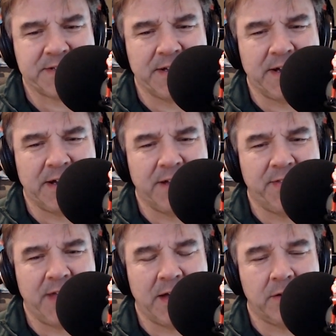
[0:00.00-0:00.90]

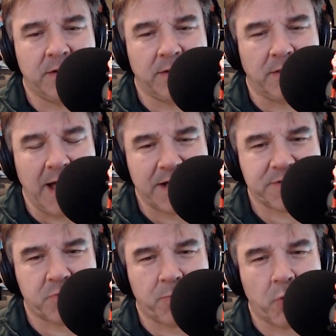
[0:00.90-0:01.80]
that the
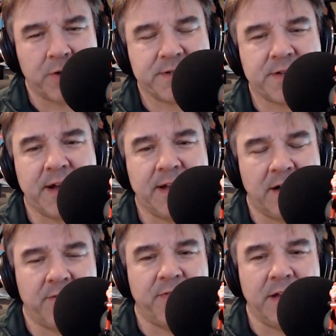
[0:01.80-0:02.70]
last reported
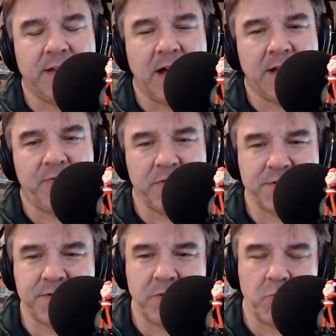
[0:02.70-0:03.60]
sighting of the
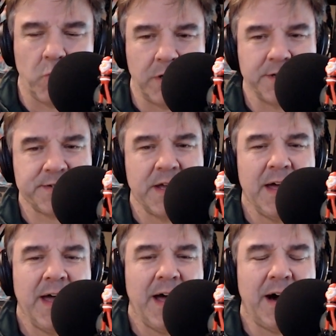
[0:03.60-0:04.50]
90-foot stone was,
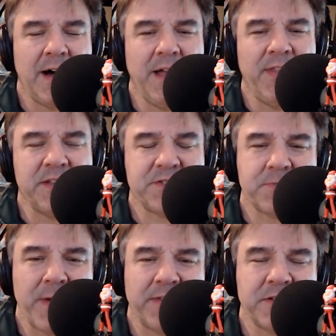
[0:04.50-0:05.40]
and they
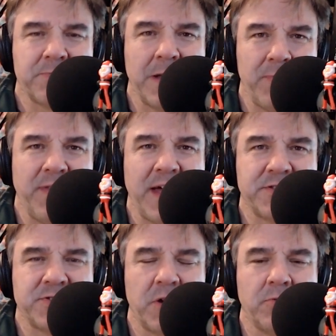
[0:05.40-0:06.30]
suspect this might be
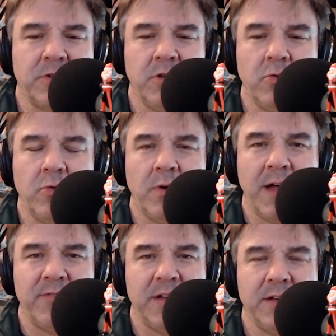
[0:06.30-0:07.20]
that stone. Do you
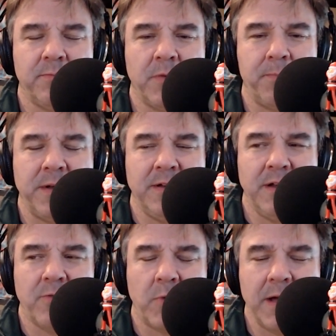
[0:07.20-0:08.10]
have any
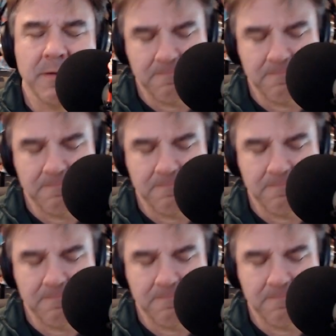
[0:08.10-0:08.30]
opinion either way?